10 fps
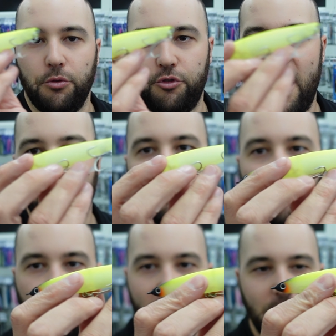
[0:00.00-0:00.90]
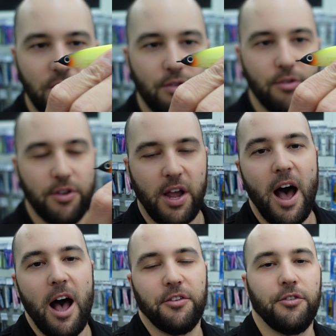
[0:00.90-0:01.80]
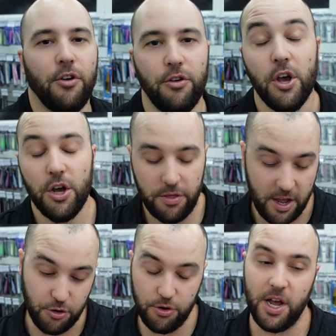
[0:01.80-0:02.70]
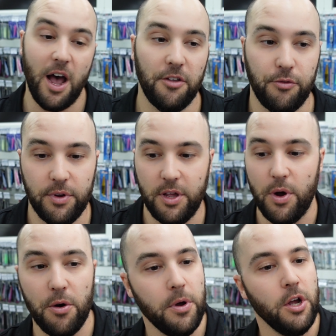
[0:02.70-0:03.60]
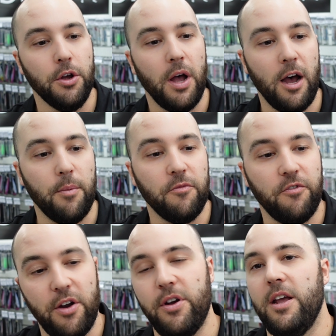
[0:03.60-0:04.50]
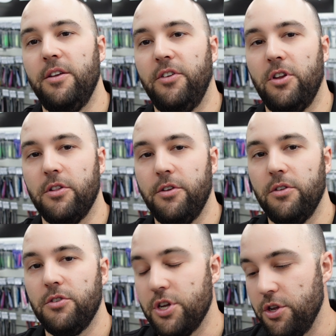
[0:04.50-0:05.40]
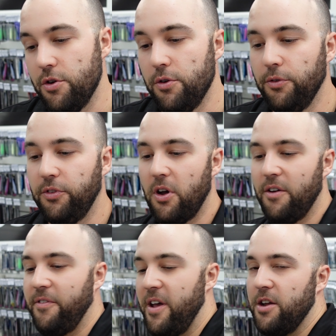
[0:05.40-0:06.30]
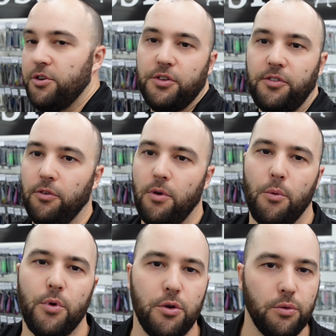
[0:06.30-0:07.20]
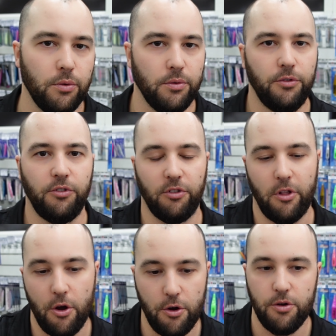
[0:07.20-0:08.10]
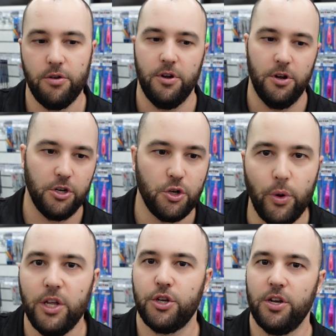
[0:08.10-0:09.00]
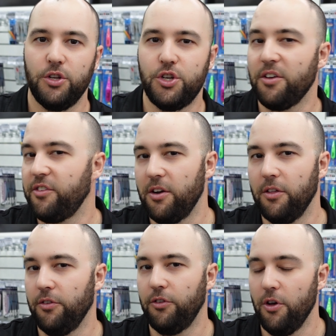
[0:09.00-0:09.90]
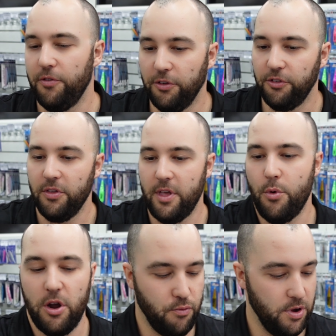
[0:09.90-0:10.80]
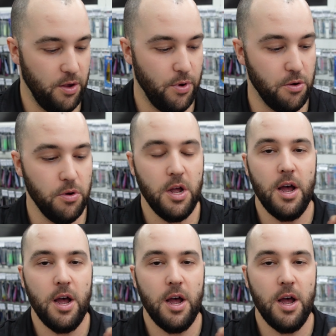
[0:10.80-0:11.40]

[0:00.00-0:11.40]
travel straight through the cast. So they do cast really well. Very easy to use. I found just a real slow twitch just under the surface. They work really well.